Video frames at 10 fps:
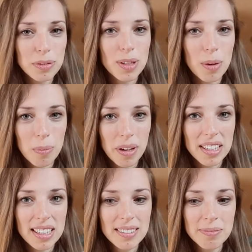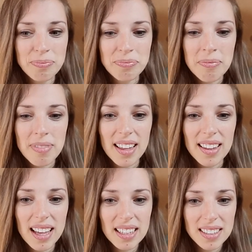somebody
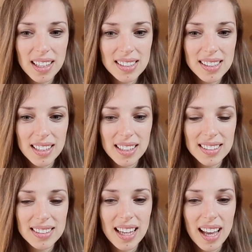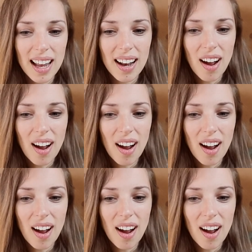that does things that